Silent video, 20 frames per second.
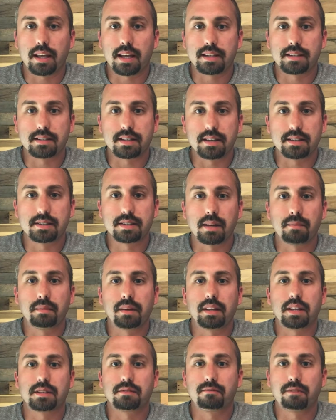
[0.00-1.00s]
It's
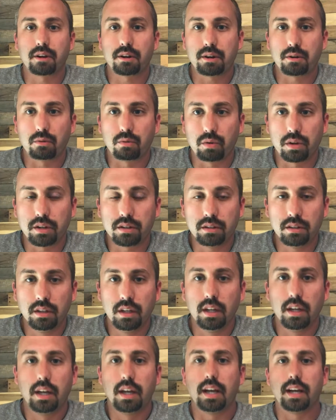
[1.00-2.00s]
something that's very real,
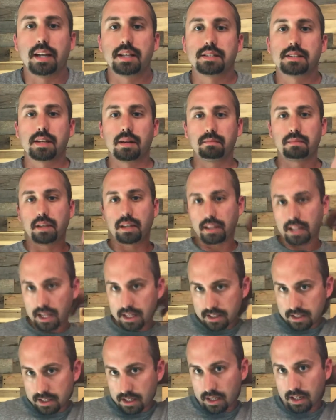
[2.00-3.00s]
and it's something
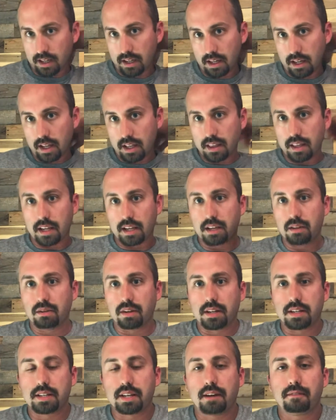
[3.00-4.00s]
that you
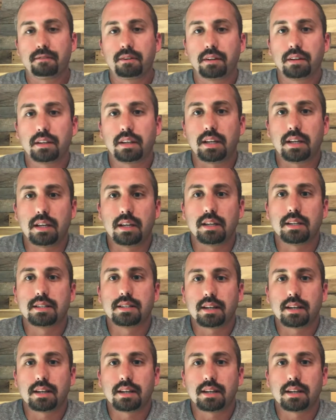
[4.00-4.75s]
can definitely